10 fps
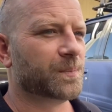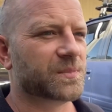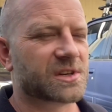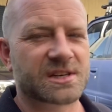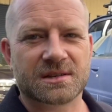
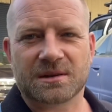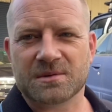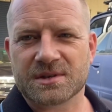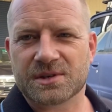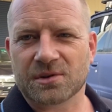just because I
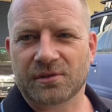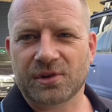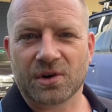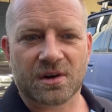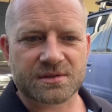wasn't sure if
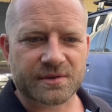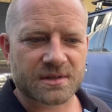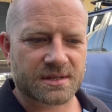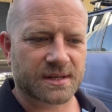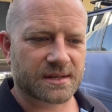you guys were
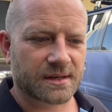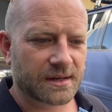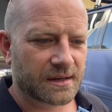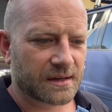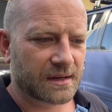interested in
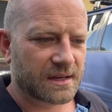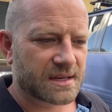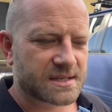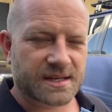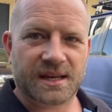
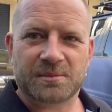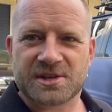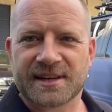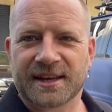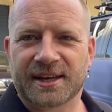seeing me
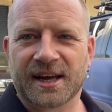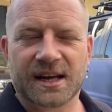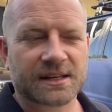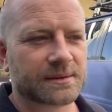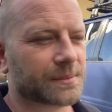sell a
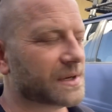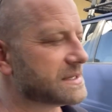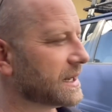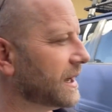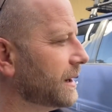car.
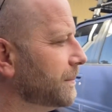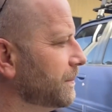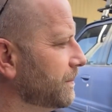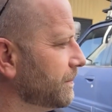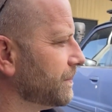But
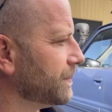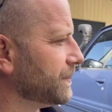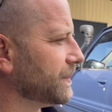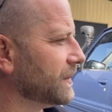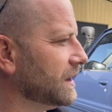
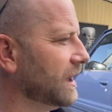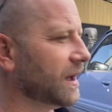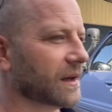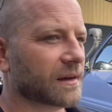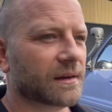
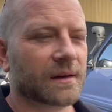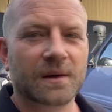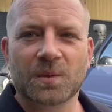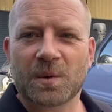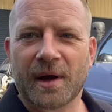yeah,
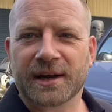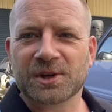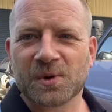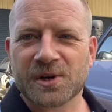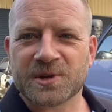we're back in
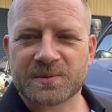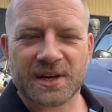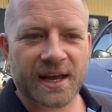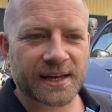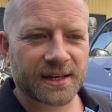the workshop
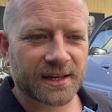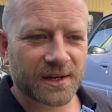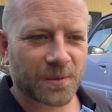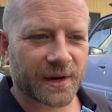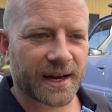today.
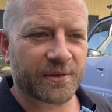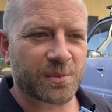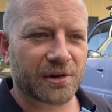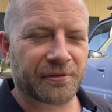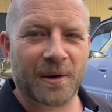We're going to have a
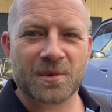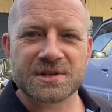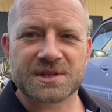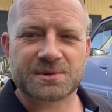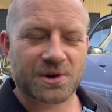bit of fun with a
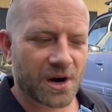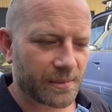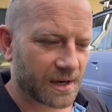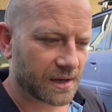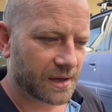
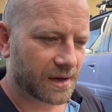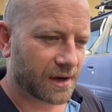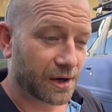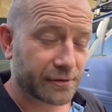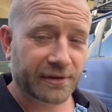subscriber.
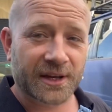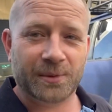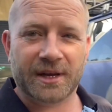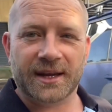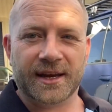Hopefully
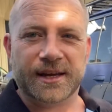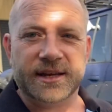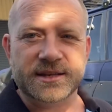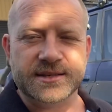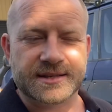we can get
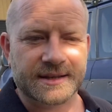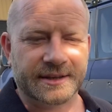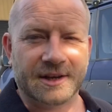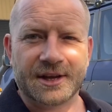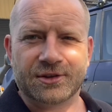his
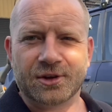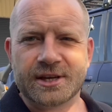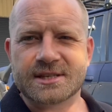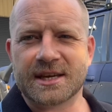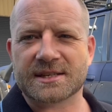little
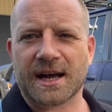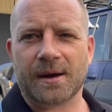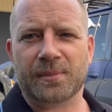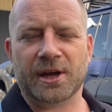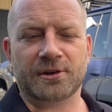E36
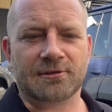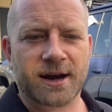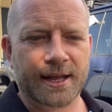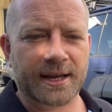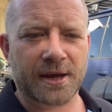up and
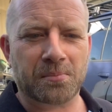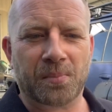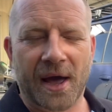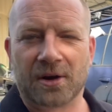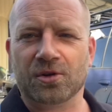running and
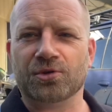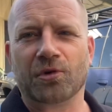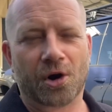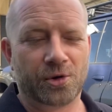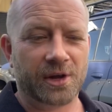back on the
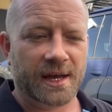road